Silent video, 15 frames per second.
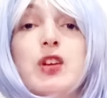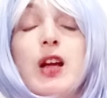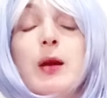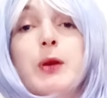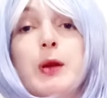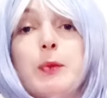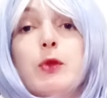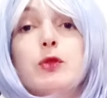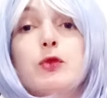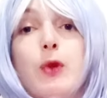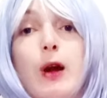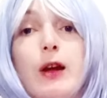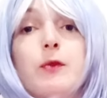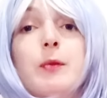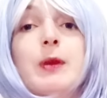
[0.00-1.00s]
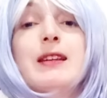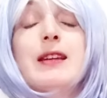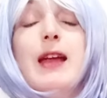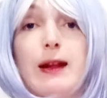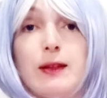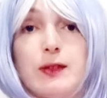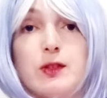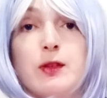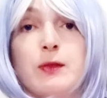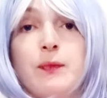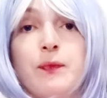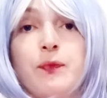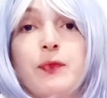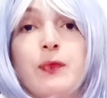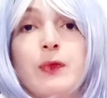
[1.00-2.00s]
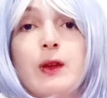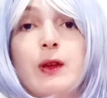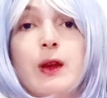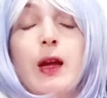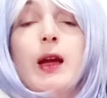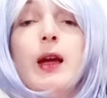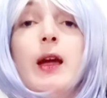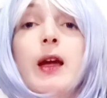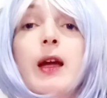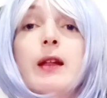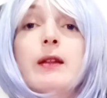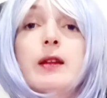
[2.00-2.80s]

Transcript: people drive me nuts. And